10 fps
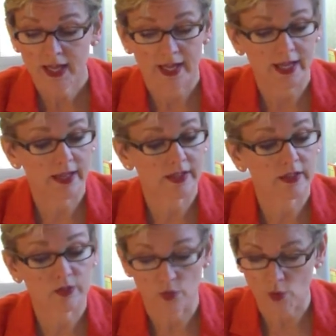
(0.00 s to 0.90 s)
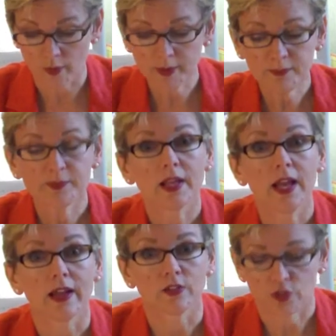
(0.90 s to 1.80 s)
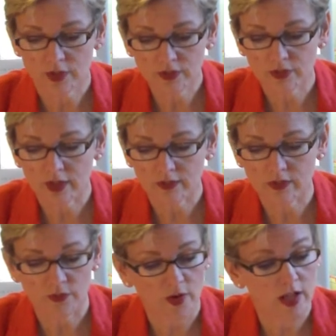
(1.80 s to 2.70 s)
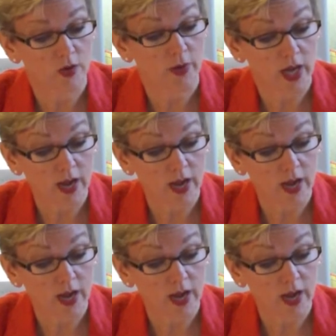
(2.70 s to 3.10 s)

and it is a woman, and she says the following: